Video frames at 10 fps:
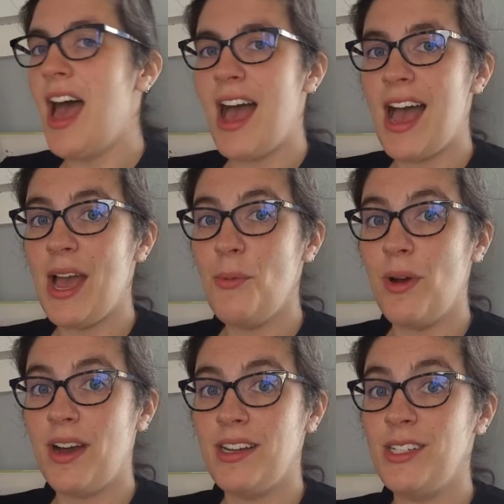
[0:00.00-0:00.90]
I
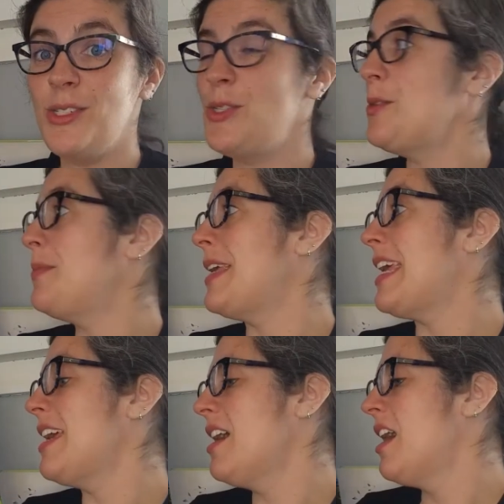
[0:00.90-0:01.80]
want to
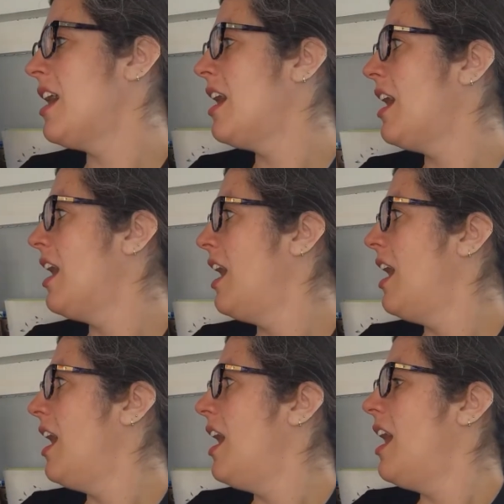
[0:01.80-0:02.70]
be
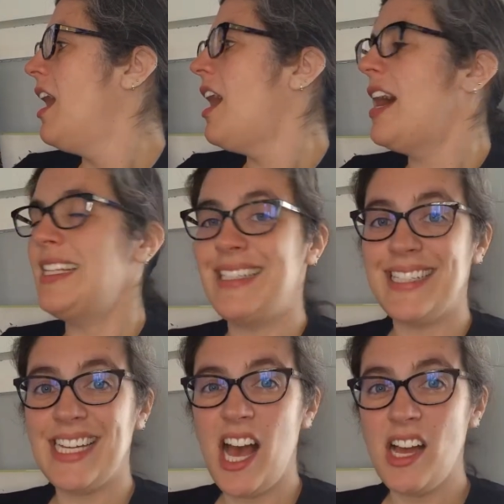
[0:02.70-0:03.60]
a
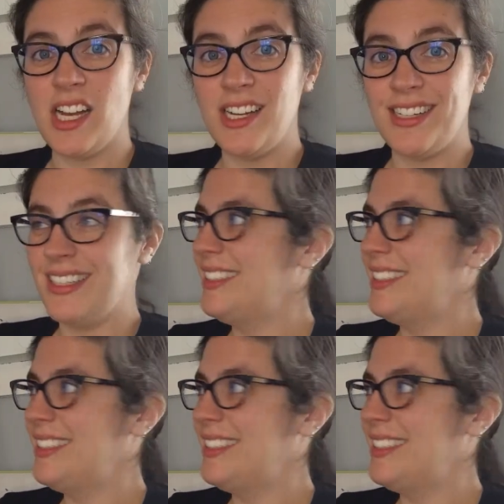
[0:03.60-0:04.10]
skunk."